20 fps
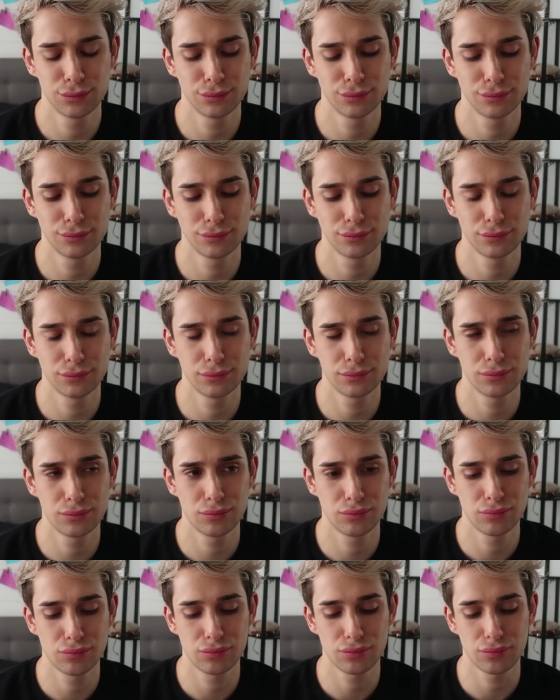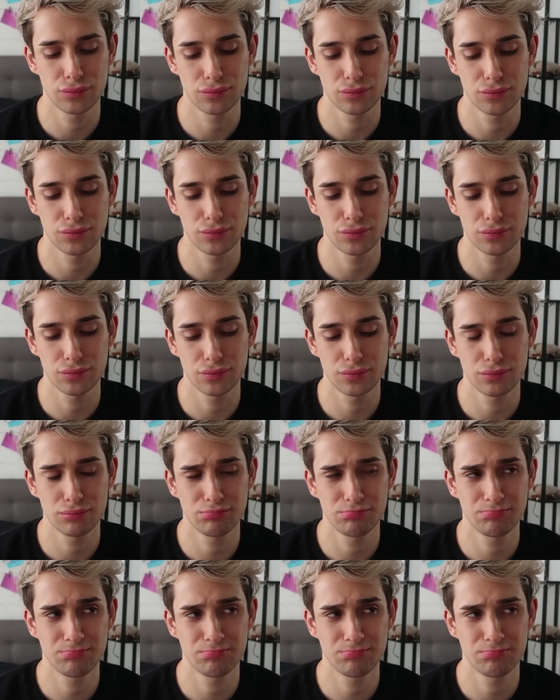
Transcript: No one is speaking in this clip.